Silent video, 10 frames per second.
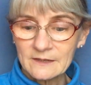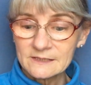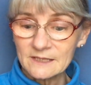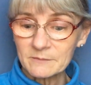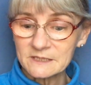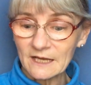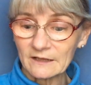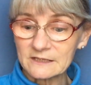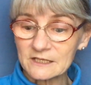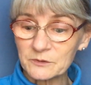Some
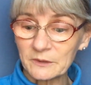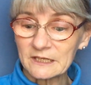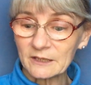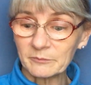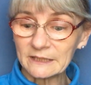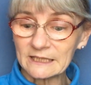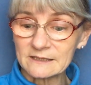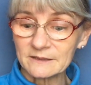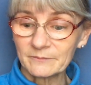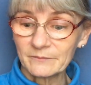skeletons were
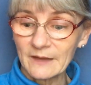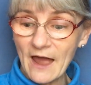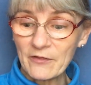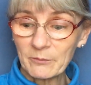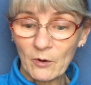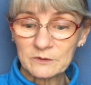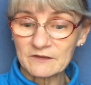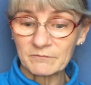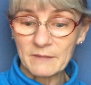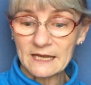incomplete, and the bones
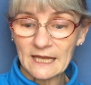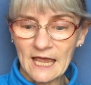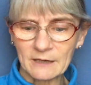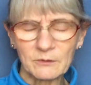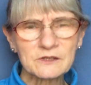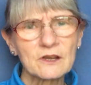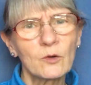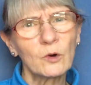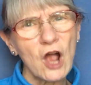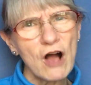of many animals
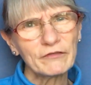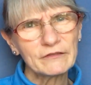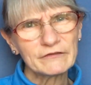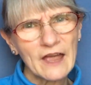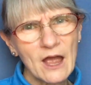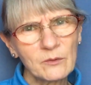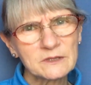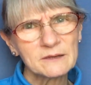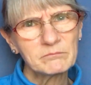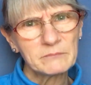were often
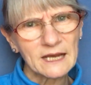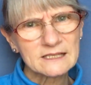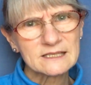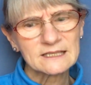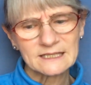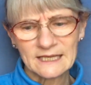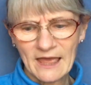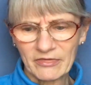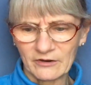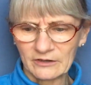found mixed
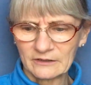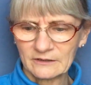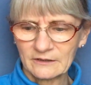together.